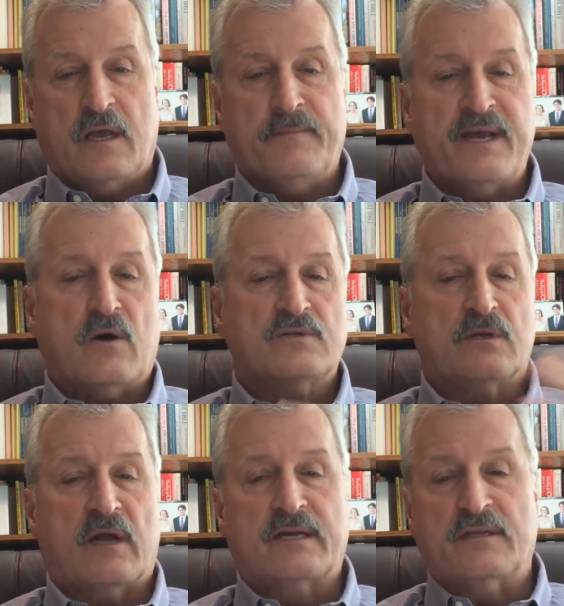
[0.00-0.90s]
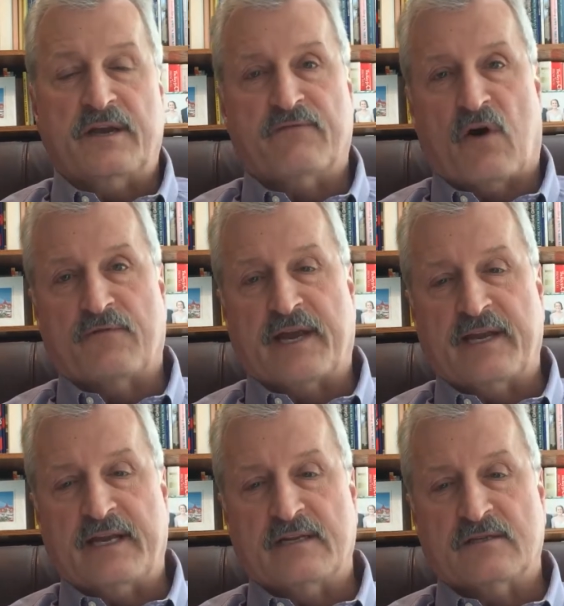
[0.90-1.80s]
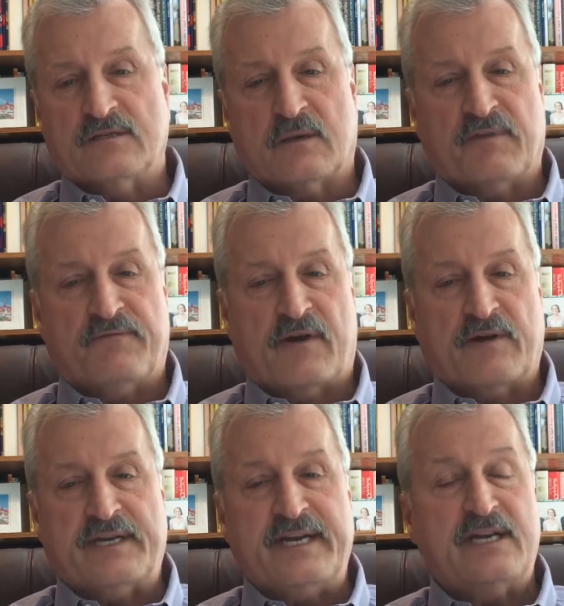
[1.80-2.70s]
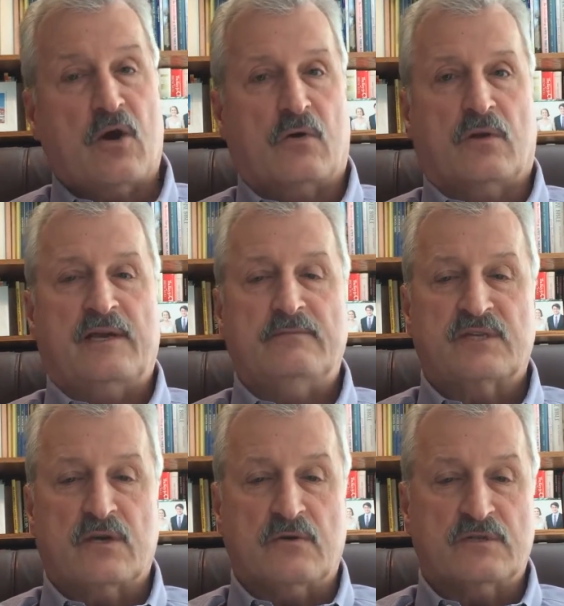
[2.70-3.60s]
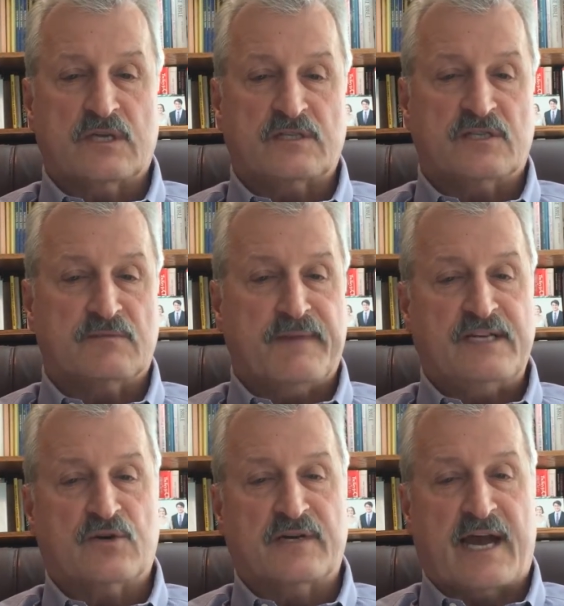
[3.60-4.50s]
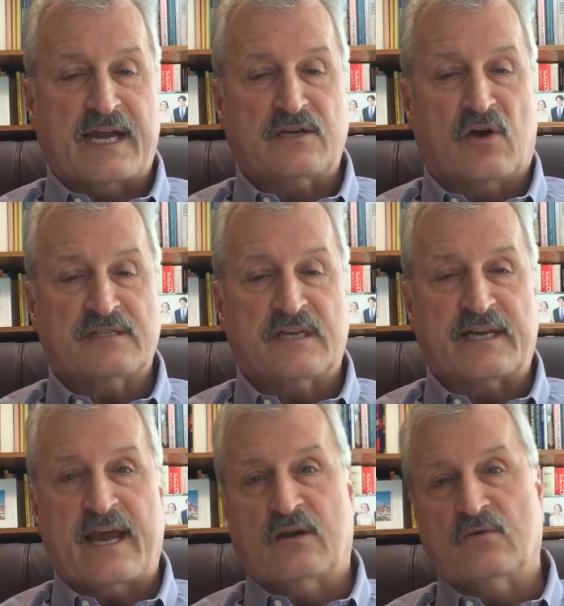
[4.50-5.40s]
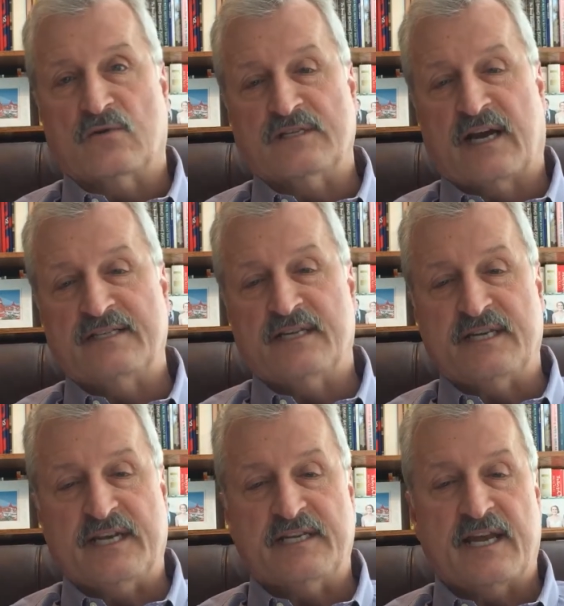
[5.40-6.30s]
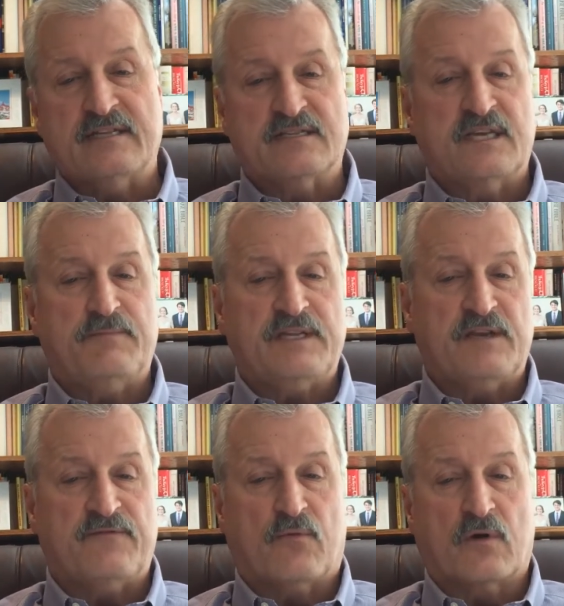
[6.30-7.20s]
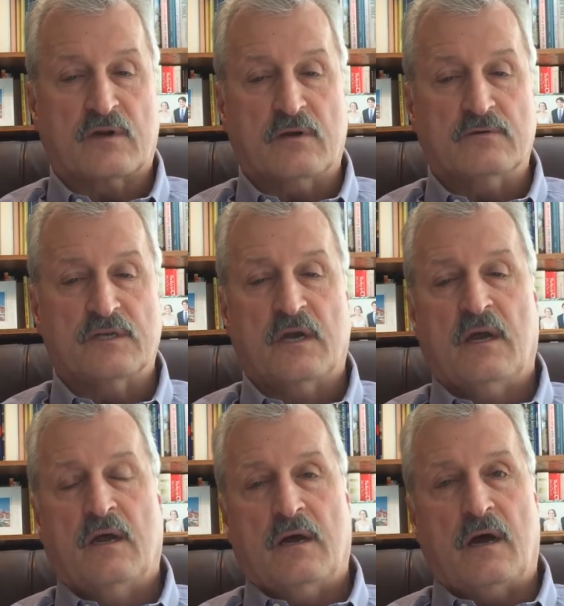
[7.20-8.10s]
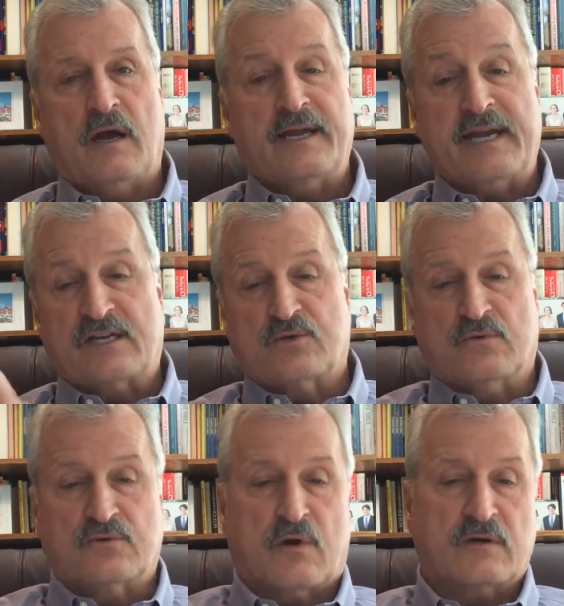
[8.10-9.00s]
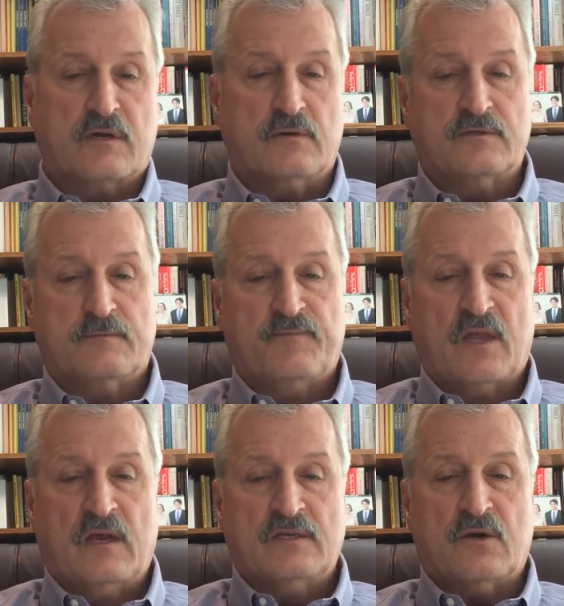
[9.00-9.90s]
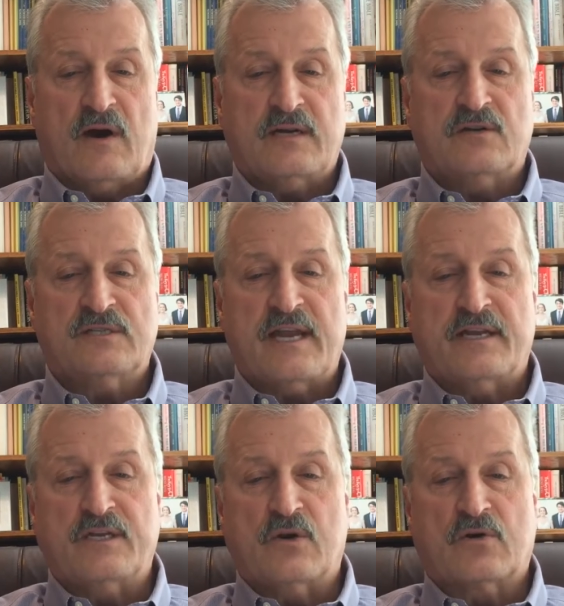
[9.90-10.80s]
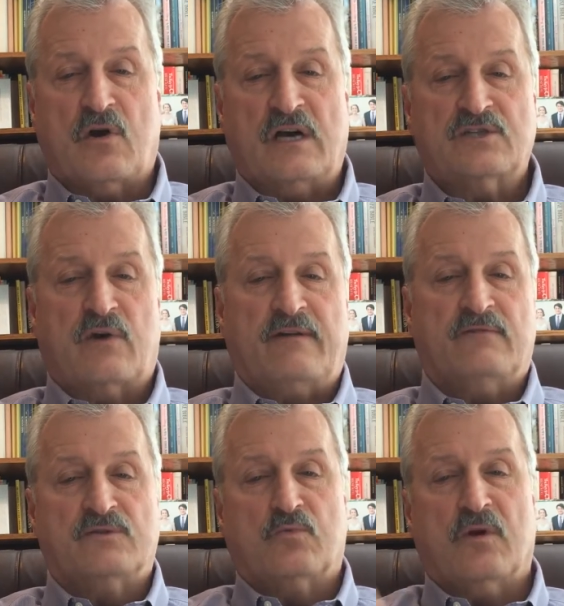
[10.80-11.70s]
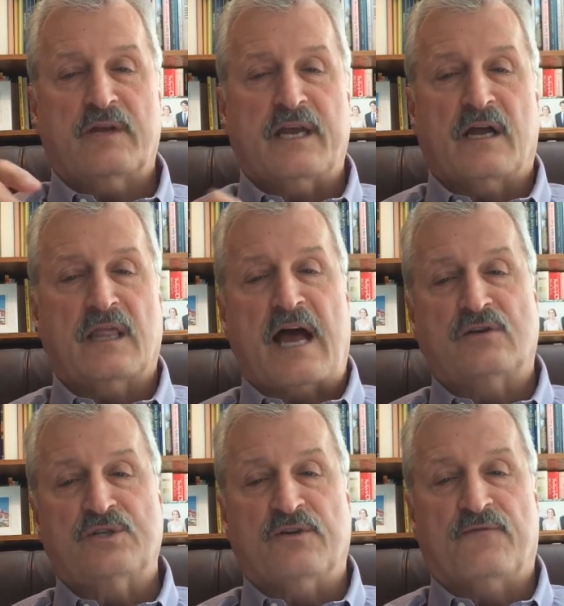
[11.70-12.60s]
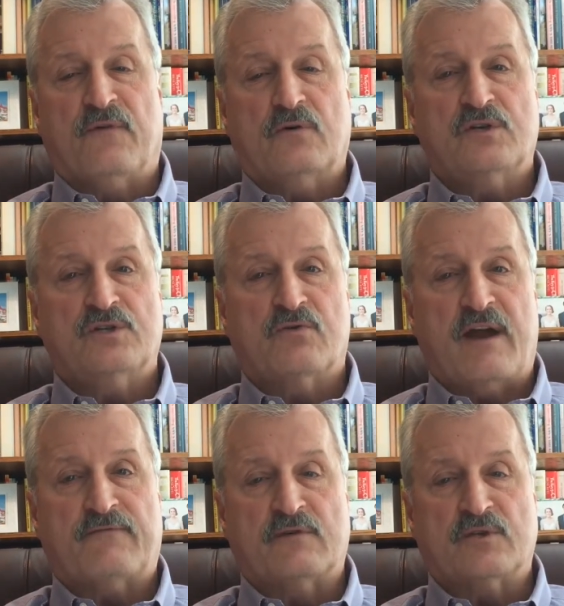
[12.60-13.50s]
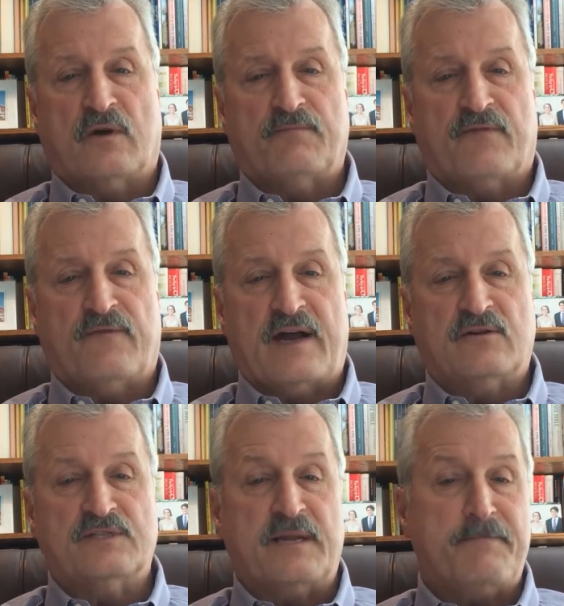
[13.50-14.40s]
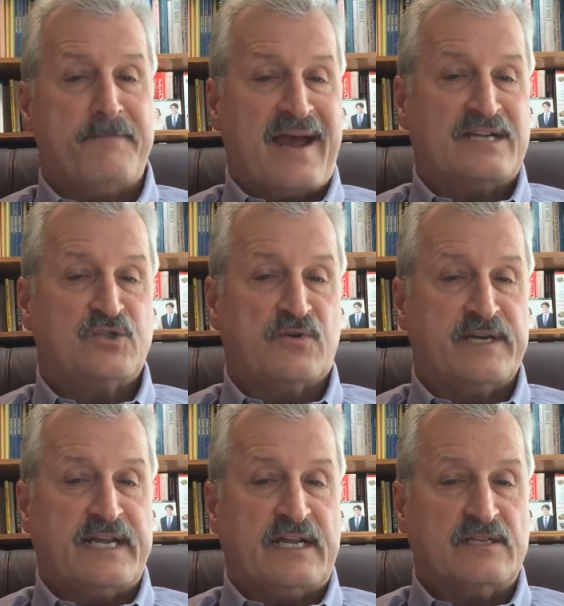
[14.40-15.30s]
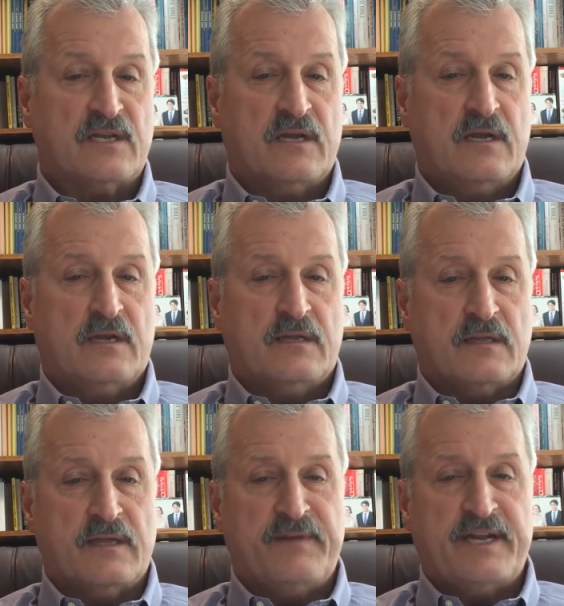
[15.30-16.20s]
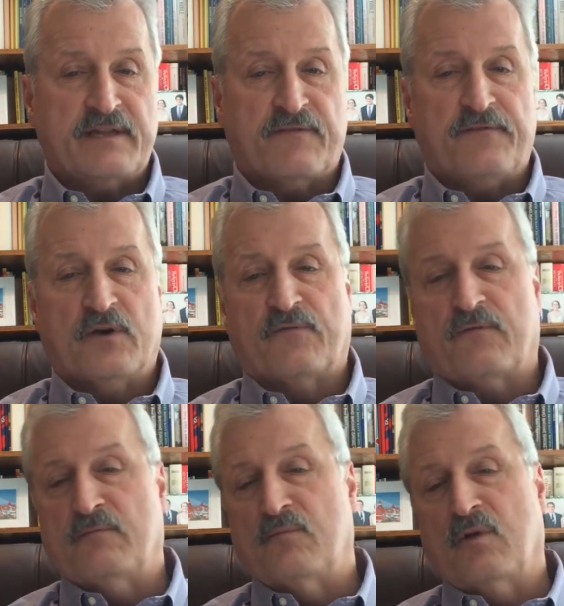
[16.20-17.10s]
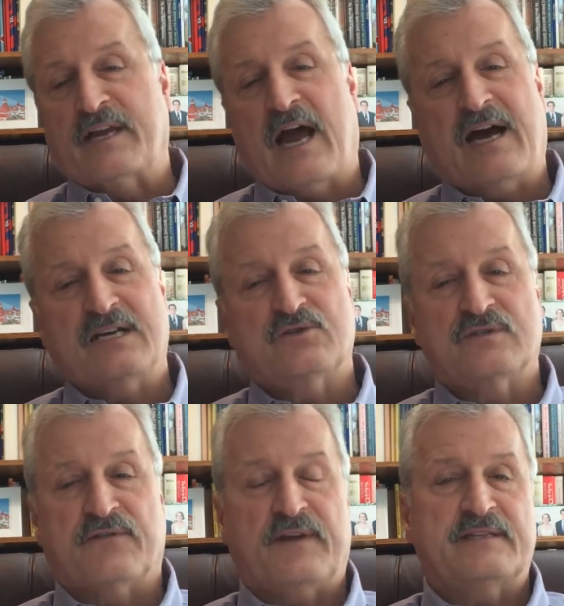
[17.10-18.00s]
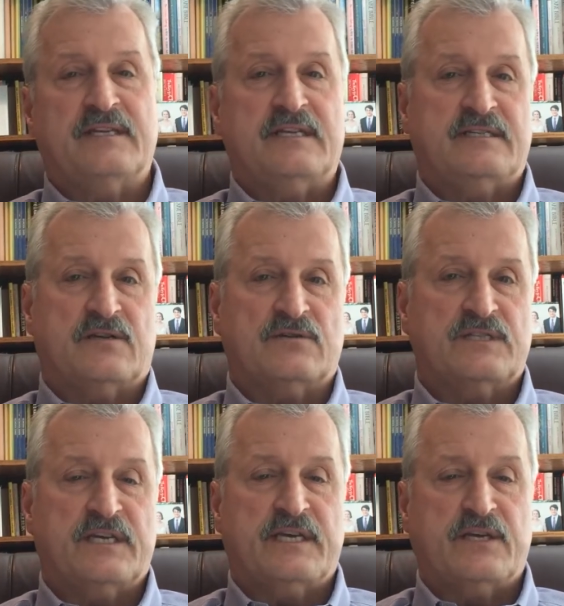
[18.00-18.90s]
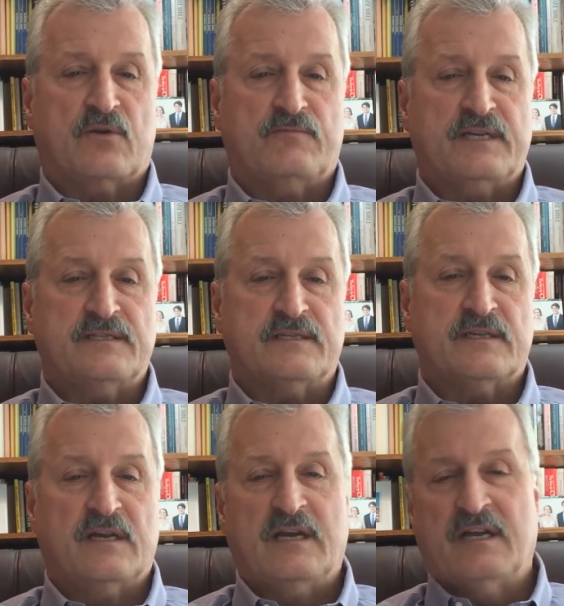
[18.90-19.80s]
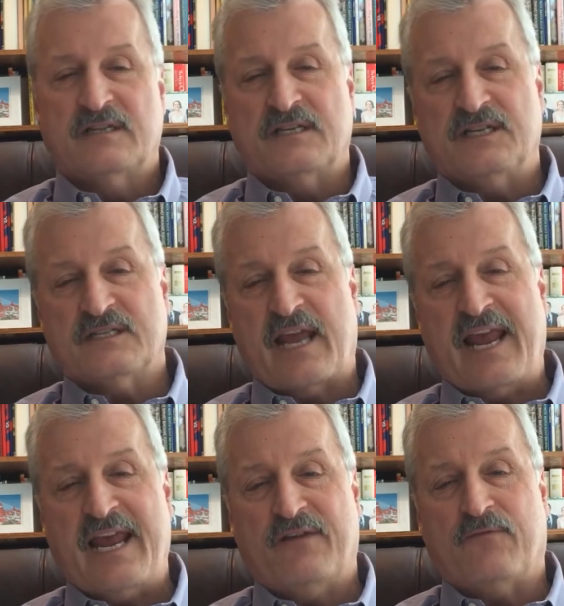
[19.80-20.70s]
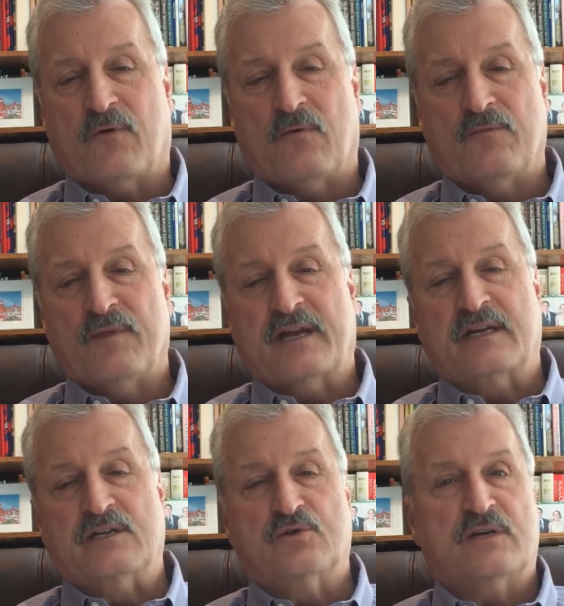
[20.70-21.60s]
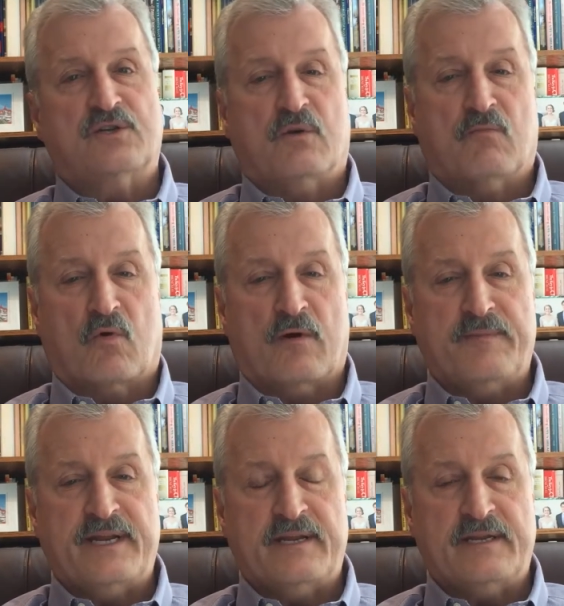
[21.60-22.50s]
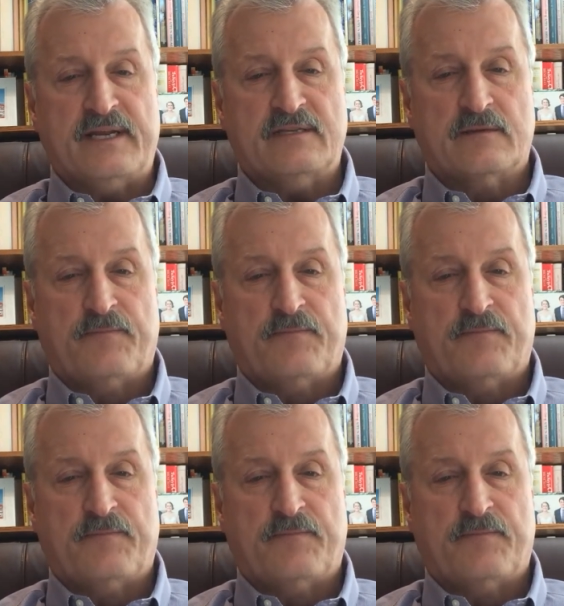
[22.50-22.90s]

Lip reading: It may also likely involve getting into some of the very detailed claims codes, such as major diagnostic categories, ICD-10, CPT-4 codes, and national drug codes. So understanding your cost drivers really allows you to focus your efforts on providers that match your needs, limiting the field from really hundreds of entities that are seeking your business to just a handful that can address your more immediate needs.